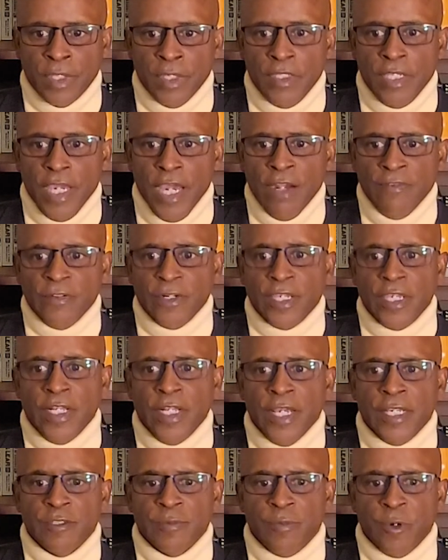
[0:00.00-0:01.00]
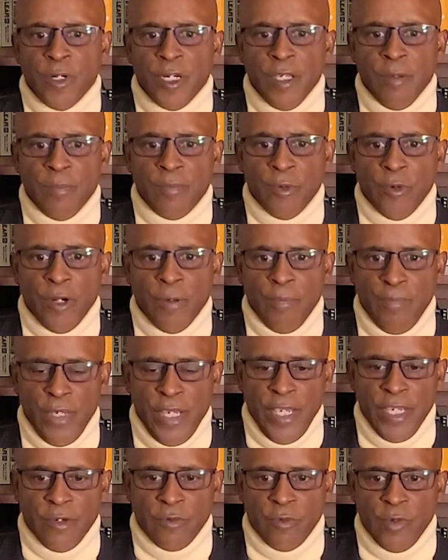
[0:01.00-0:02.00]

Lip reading: The African Export-Import Bank